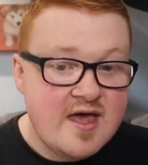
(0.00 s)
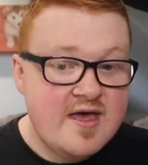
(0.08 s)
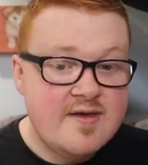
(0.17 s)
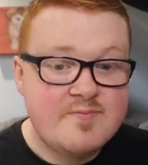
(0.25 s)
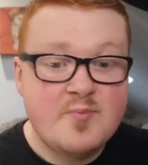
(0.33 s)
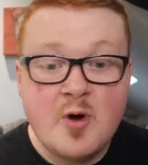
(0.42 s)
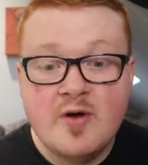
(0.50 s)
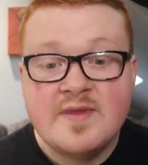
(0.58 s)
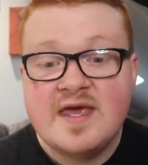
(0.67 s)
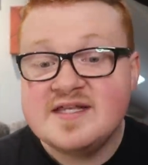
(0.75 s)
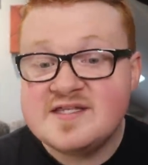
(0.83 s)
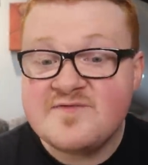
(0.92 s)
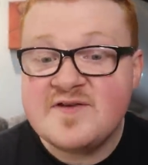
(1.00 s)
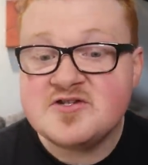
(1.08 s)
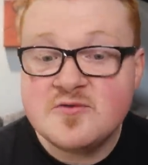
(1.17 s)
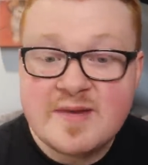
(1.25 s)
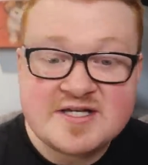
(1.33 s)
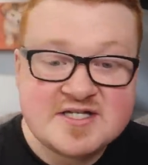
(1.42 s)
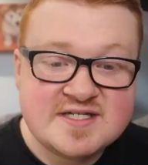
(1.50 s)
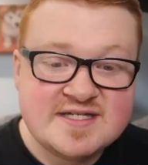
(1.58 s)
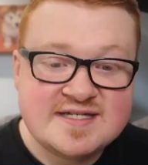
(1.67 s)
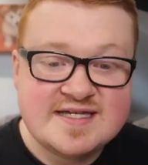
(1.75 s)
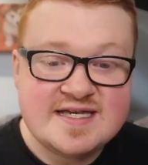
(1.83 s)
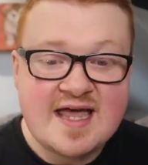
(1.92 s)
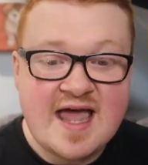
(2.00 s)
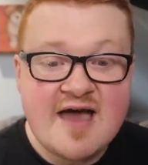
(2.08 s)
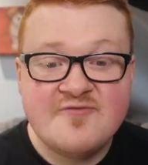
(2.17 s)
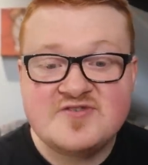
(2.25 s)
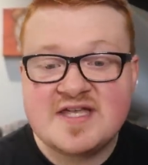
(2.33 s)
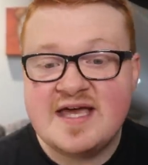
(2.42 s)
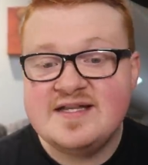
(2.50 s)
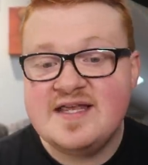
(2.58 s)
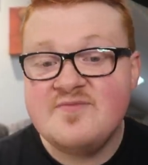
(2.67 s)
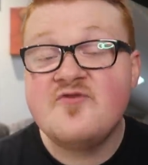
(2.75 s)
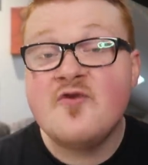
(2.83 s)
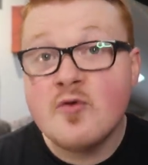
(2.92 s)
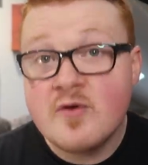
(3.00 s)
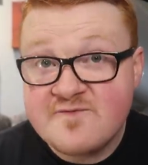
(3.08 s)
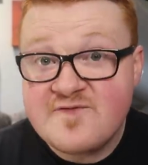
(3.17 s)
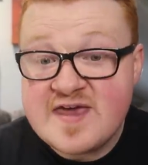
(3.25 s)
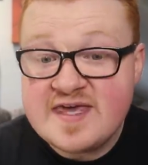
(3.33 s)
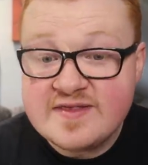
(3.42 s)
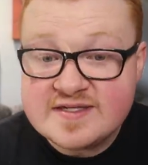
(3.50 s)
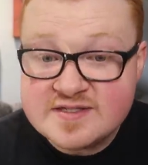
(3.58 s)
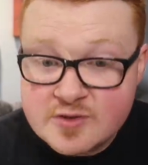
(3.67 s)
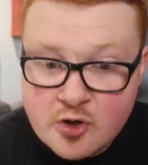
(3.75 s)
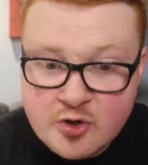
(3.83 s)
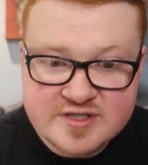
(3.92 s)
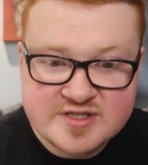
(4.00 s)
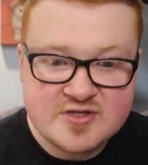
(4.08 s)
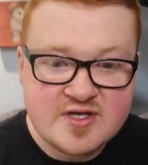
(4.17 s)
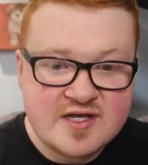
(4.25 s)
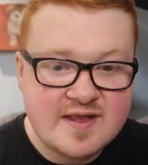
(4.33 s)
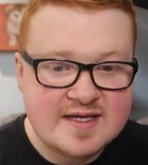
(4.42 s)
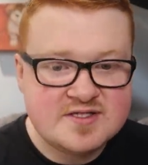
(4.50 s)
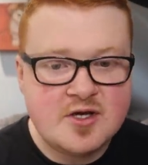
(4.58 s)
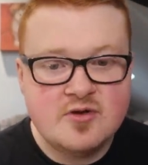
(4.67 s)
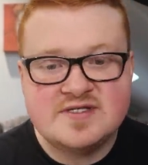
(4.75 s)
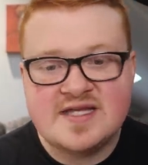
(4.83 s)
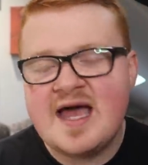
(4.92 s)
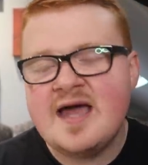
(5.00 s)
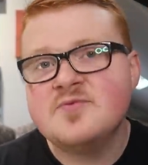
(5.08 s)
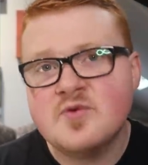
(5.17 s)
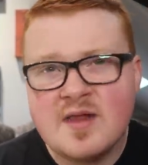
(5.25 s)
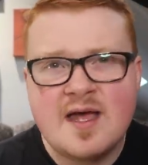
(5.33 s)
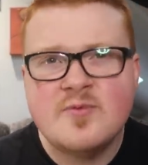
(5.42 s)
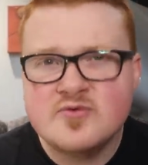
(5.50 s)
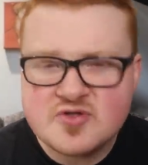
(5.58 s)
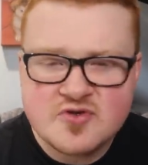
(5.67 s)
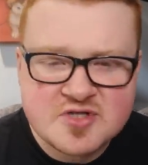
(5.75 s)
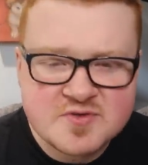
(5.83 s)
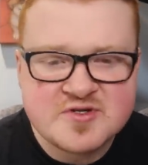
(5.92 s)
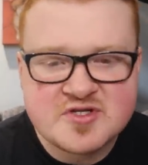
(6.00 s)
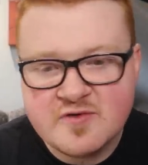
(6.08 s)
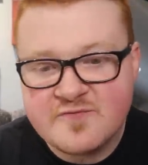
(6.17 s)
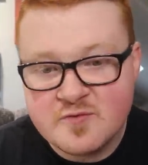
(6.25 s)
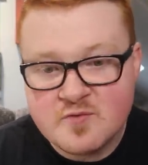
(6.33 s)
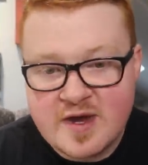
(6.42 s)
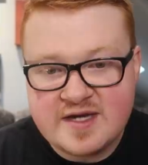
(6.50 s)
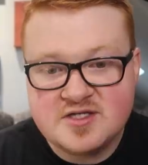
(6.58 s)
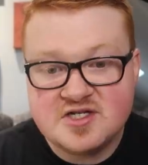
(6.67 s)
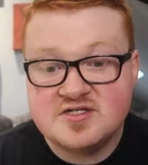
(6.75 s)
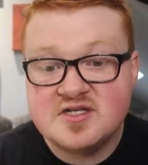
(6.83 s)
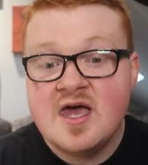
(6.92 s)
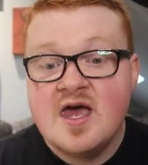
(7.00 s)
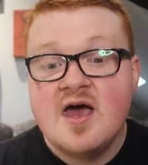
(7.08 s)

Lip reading: But it's official, Manchester City have signed him for a fee. This is according to the Glasgow Times, reliable sources with stuff at Rangers.